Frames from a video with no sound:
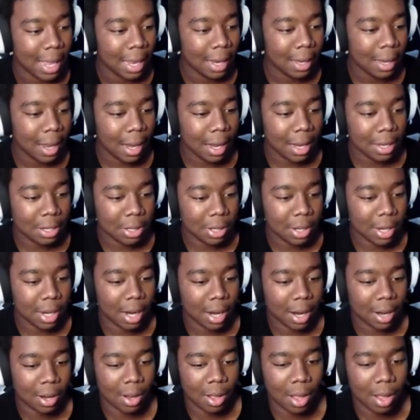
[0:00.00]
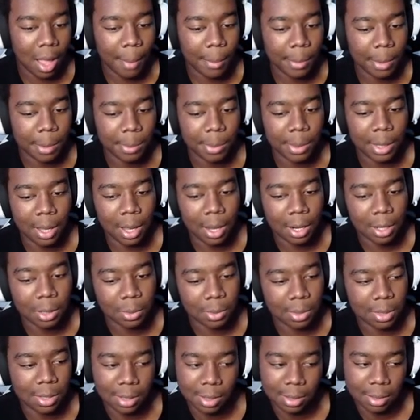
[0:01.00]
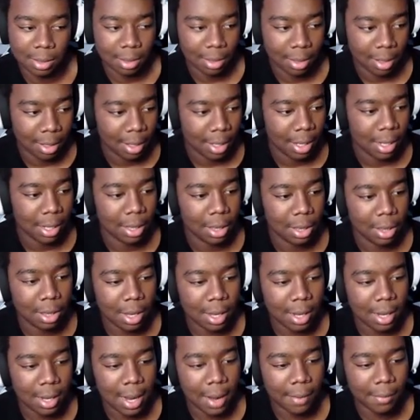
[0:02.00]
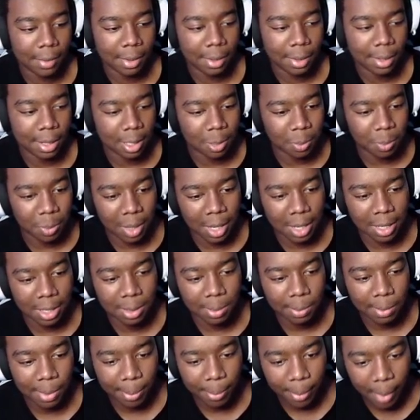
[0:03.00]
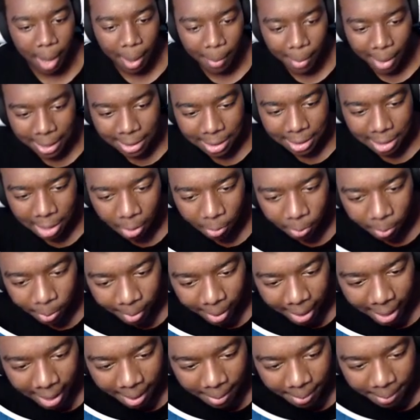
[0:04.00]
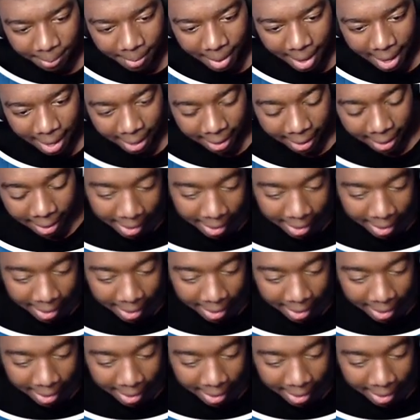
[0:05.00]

Now that you're here and all, I'm going to be honest with you. Looking after this place by myself and my